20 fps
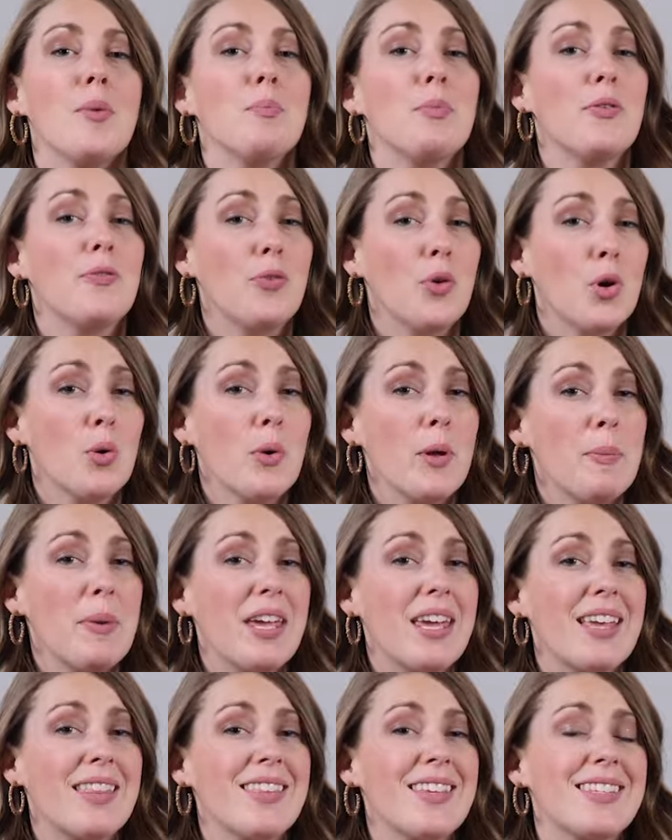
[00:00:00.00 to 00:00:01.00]
Before we
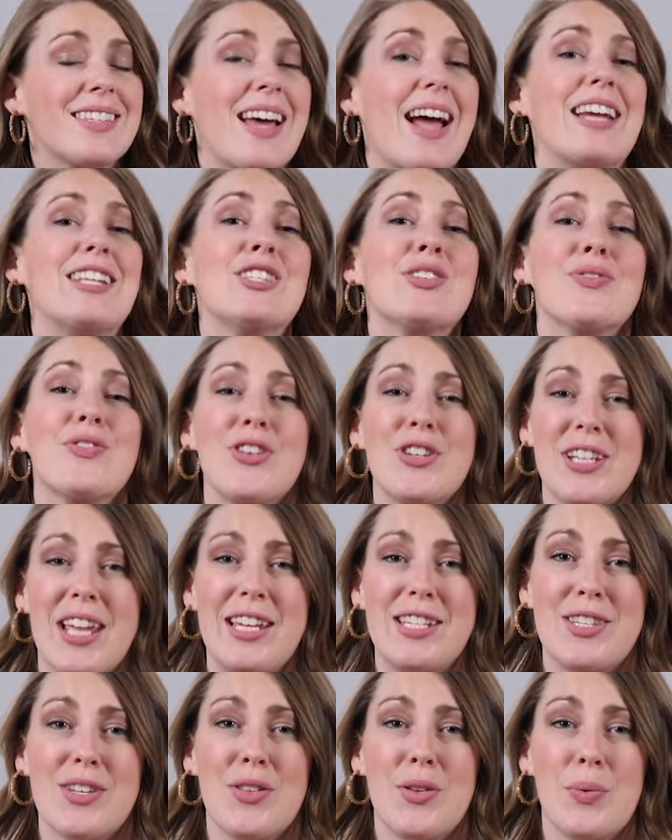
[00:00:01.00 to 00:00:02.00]
begin the signs for
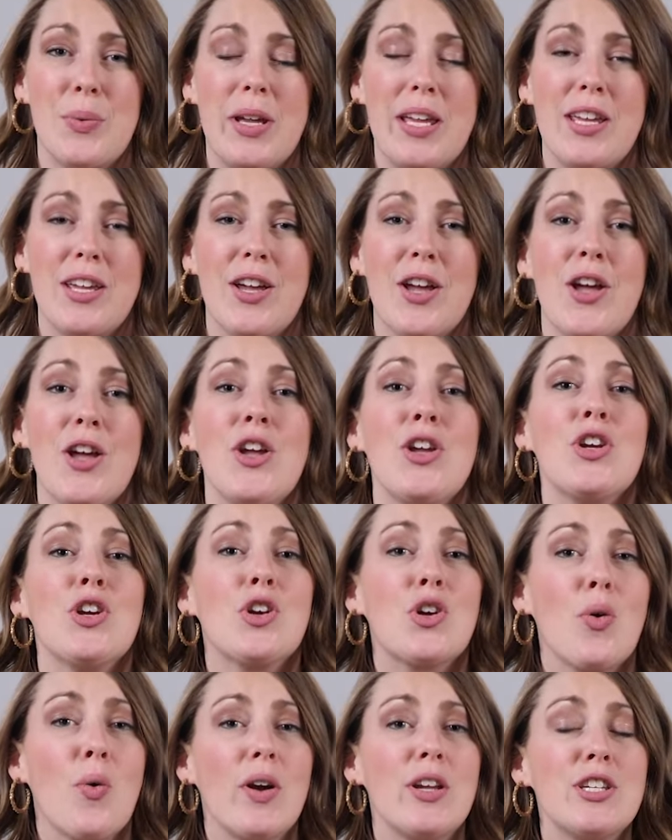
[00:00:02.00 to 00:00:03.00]
days of the week,
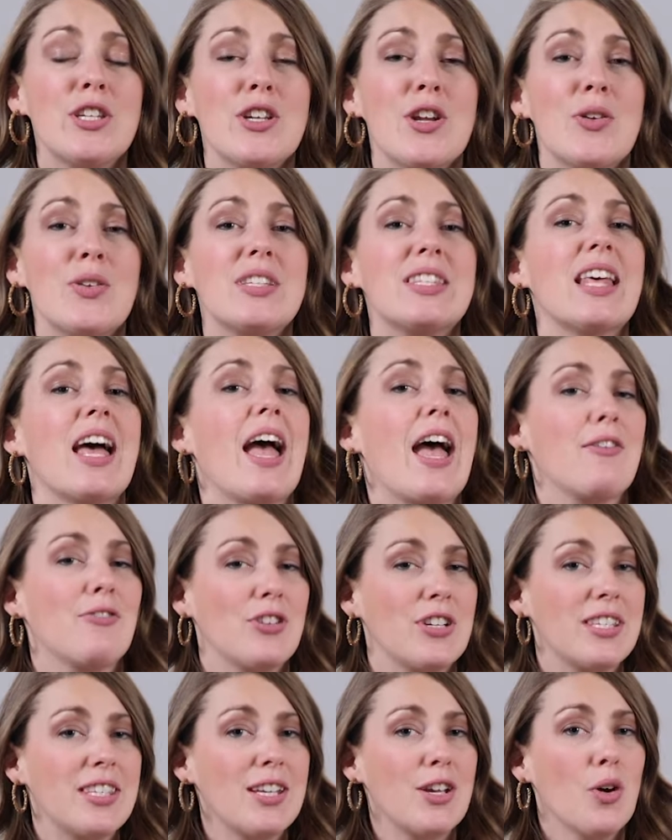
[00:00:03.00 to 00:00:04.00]
you're going to notice that
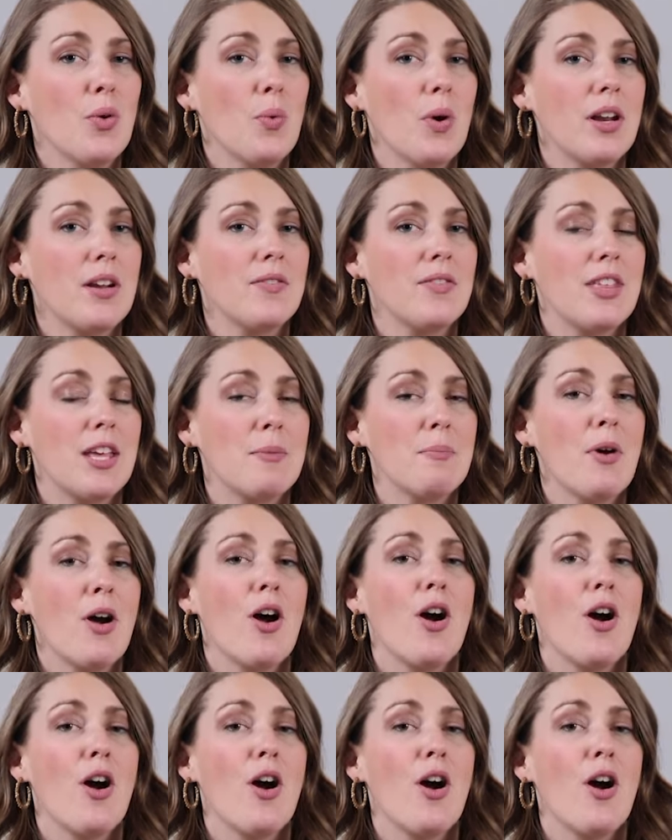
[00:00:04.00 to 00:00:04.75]
every single one of them